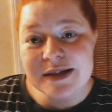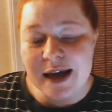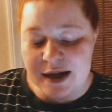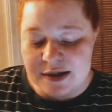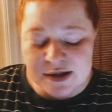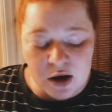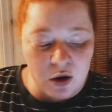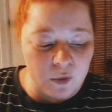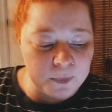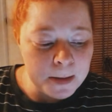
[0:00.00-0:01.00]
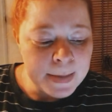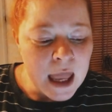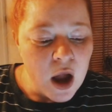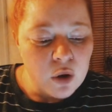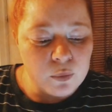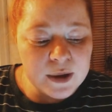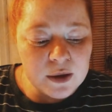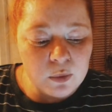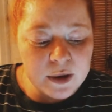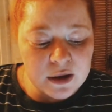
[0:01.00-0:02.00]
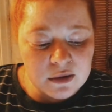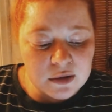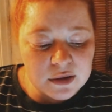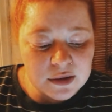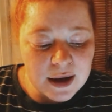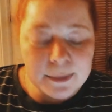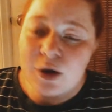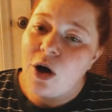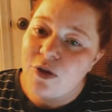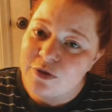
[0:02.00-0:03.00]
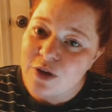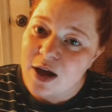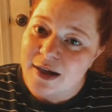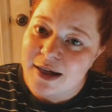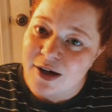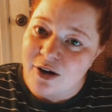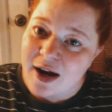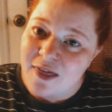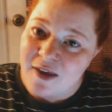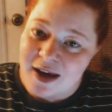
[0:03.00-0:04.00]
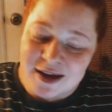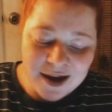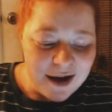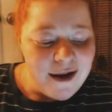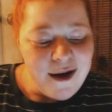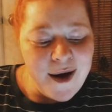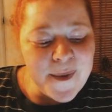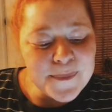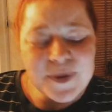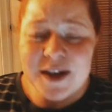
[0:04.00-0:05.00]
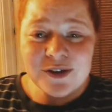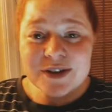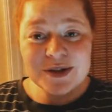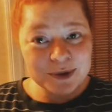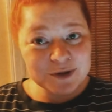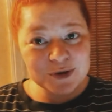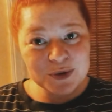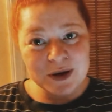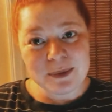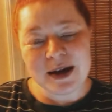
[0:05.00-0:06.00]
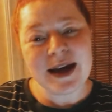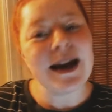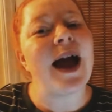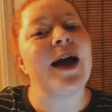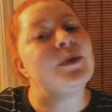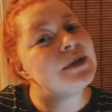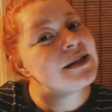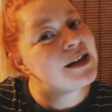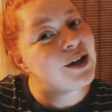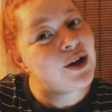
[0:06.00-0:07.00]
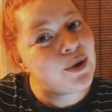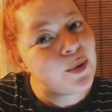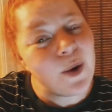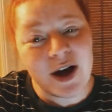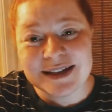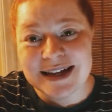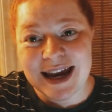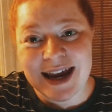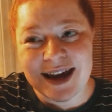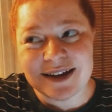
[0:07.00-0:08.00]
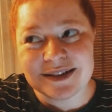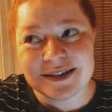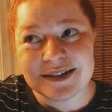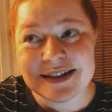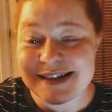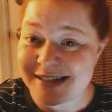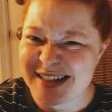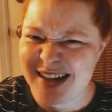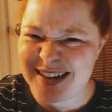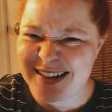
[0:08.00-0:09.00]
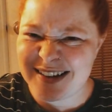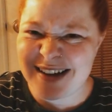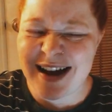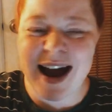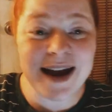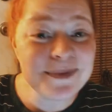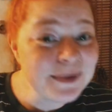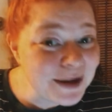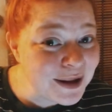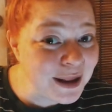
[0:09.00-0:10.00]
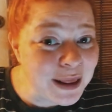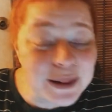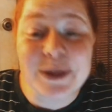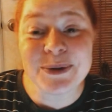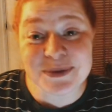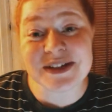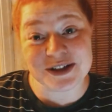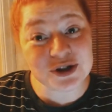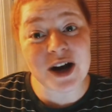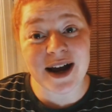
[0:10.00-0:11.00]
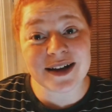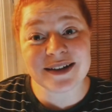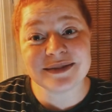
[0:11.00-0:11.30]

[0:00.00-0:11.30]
And so we will, I'm gonna call the vlog here, I think. Um, thank you guys so much for joining me and I will see you on day 16? I am losing track.